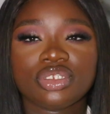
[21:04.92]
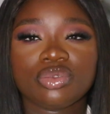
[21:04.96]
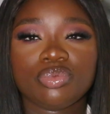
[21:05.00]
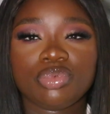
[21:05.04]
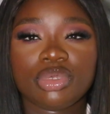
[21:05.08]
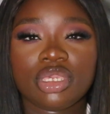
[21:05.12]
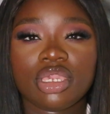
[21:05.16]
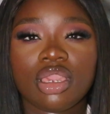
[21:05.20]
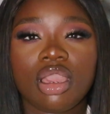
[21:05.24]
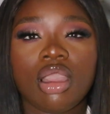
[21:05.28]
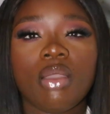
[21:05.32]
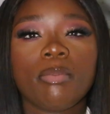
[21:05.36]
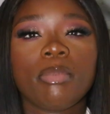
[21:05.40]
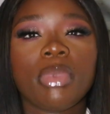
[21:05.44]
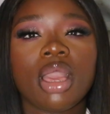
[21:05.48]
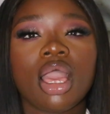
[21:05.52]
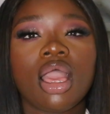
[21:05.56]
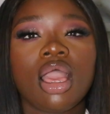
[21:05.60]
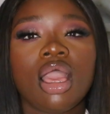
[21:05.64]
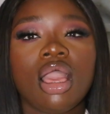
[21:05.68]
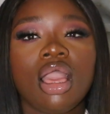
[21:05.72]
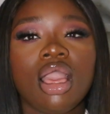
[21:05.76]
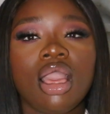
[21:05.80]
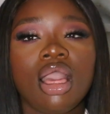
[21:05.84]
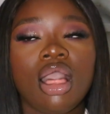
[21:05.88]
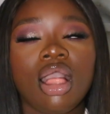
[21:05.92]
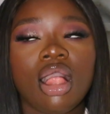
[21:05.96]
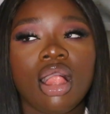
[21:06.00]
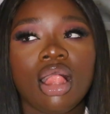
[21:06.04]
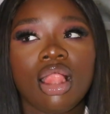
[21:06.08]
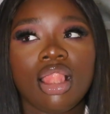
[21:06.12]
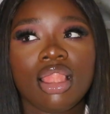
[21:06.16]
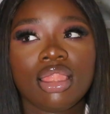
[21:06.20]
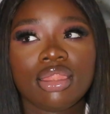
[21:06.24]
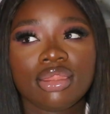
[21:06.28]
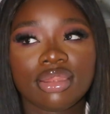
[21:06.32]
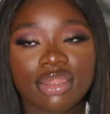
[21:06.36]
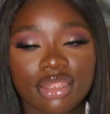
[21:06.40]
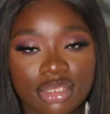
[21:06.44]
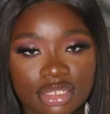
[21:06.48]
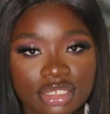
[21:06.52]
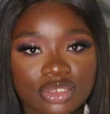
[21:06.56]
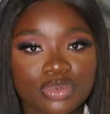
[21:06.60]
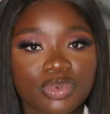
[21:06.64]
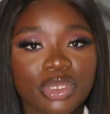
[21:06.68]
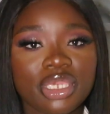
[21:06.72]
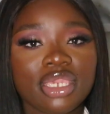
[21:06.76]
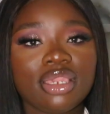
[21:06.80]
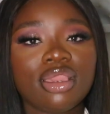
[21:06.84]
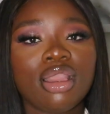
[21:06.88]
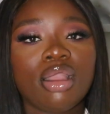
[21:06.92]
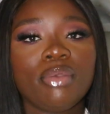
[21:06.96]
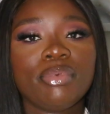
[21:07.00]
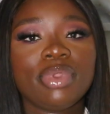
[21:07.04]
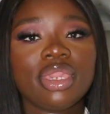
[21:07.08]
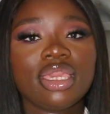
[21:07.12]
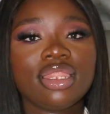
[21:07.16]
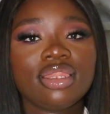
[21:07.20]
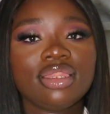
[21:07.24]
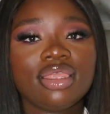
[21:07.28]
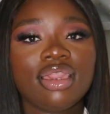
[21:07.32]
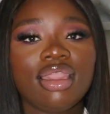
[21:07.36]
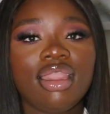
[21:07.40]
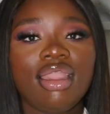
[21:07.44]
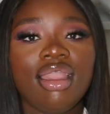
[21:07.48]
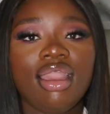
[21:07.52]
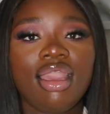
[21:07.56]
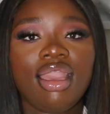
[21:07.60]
should be up this week coming.